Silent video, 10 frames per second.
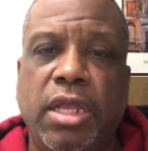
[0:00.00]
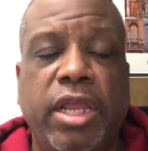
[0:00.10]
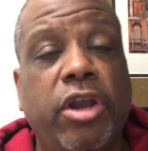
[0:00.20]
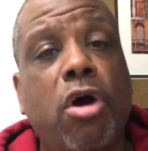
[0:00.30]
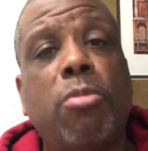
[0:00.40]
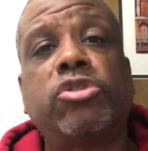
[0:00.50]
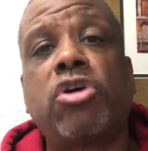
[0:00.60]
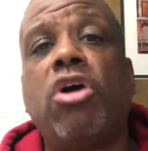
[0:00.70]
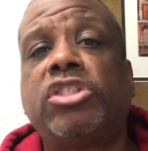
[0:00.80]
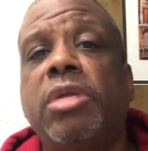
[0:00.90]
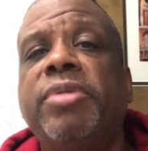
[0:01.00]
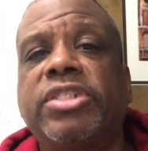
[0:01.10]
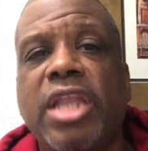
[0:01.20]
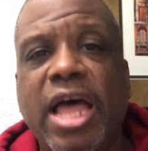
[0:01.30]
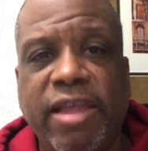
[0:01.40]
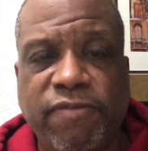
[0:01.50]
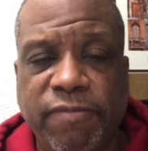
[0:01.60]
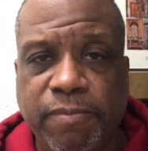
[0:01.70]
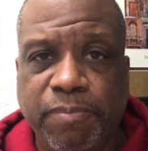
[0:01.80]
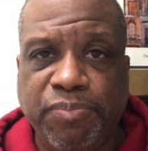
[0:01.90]
And it almost cost him his life.
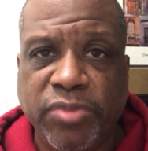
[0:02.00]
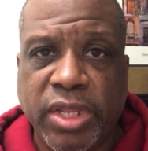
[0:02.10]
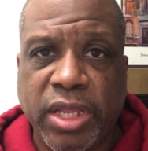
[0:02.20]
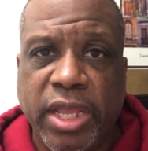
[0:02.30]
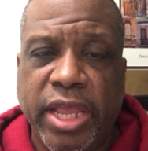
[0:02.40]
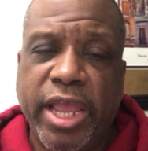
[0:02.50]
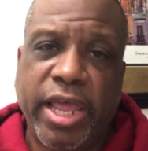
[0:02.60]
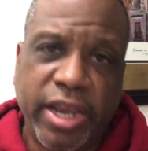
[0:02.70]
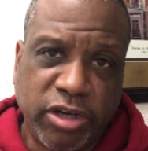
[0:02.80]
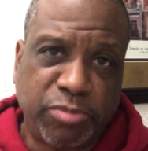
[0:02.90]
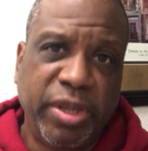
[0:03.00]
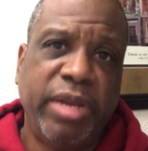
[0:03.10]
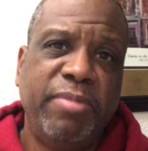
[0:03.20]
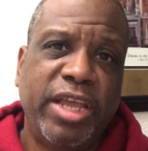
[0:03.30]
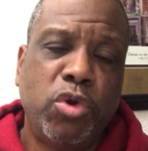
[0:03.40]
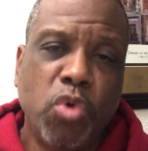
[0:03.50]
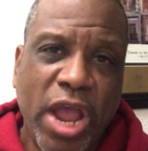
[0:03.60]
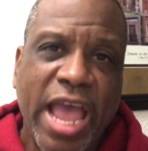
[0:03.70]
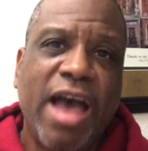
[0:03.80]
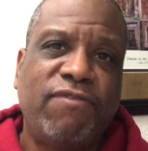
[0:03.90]
And there's many men who
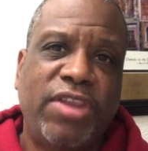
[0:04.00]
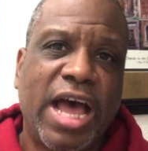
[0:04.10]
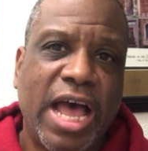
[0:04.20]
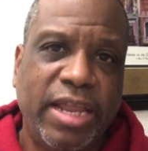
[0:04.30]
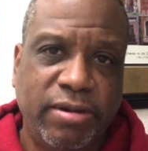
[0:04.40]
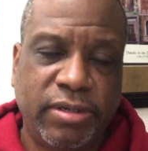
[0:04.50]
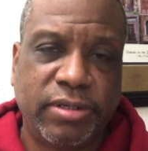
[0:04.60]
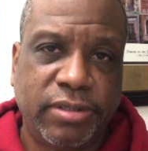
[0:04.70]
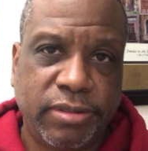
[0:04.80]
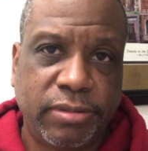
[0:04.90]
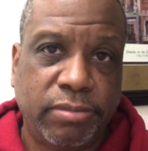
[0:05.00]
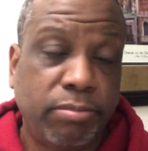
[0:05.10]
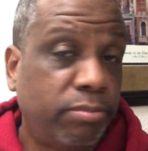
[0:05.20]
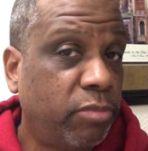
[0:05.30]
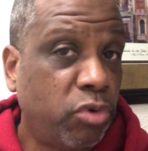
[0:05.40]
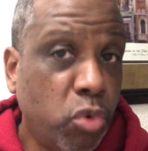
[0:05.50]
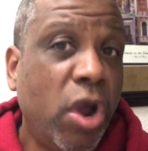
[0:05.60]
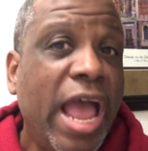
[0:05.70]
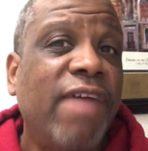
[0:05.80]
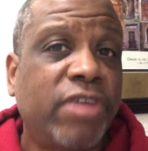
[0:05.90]
have died, who
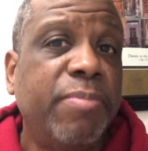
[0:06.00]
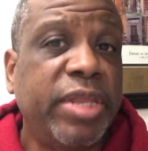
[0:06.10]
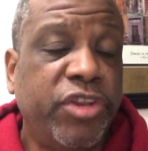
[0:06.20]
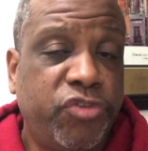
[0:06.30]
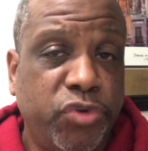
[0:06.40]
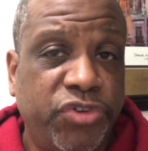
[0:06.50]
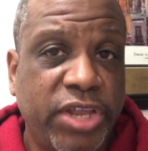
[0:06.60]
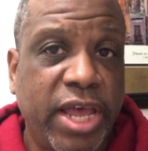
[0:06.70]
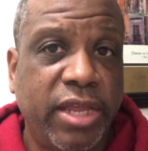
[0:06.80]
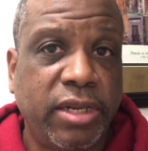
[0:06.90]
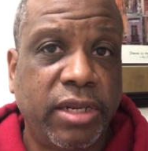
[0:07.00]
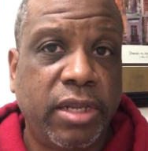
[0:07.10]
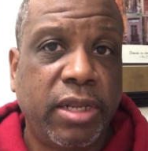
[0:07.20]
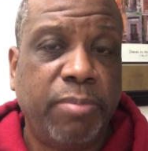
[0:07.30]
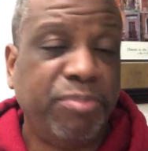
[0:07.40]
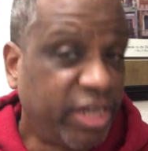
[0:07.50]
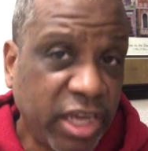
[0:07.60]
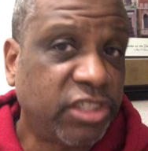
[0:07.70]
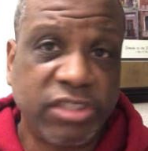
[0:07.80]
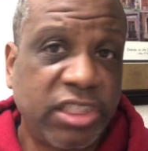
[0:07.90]
have committed suicide
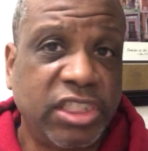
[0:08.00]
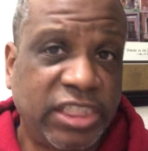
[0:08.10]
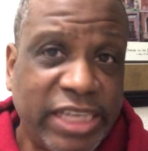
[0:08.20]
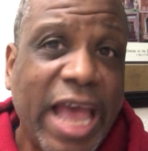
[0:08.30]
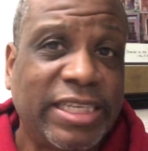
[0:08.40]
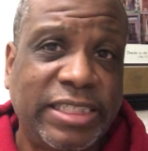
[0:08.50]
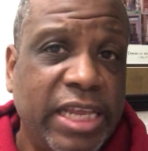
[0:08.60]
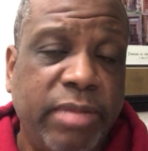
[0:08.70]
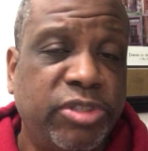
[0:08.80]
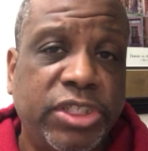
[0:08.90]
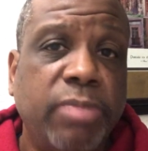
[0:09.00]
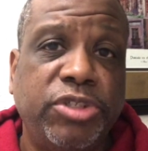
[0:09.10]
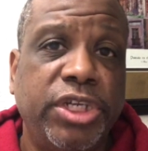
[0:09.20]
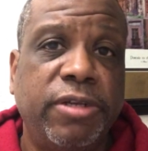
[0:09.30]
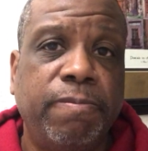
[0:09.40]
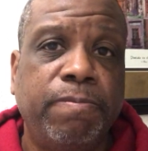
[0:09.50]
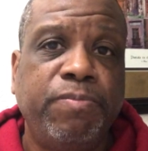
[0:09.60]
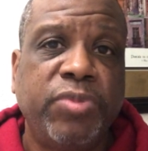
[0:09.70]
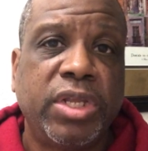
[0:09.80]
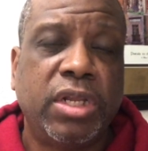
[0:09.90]
because of this exact same subject,
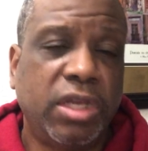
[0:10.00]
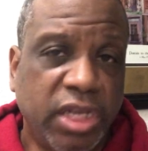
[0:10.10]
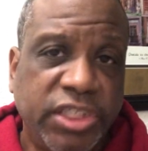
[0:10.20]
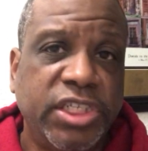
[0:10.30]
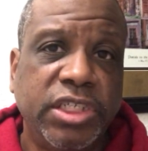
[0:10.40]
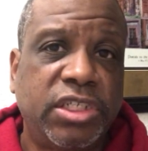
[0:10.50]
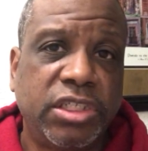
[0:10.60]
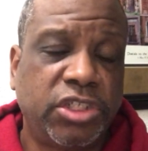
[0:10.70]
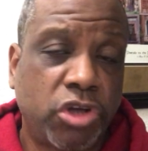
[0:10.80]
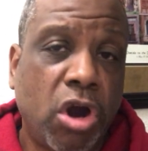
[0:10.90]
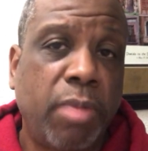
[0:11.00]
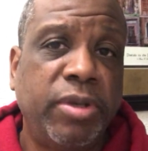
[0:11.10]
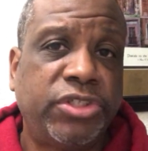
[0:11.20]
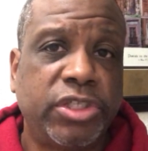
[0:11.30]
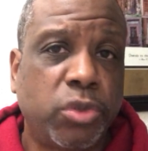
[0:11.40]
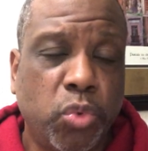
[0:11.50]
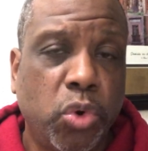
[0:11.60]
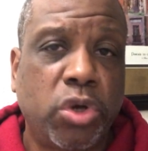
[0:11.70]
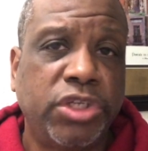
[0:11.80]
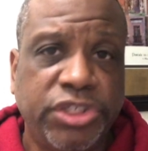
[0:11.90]
listening to this garbage that the
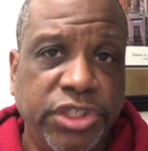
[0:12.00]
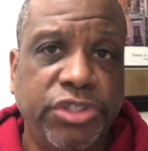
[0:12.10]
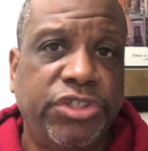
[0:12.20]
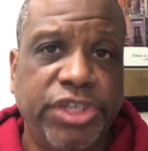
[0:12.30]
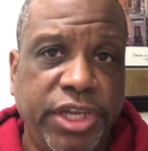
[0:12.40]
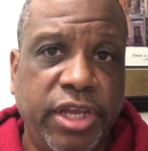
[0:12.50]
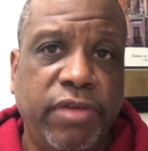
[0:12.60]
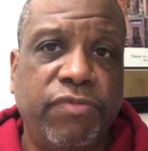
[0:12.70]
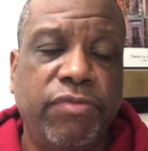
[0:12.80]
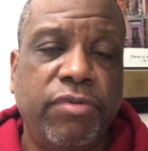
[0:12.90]
world continues to give.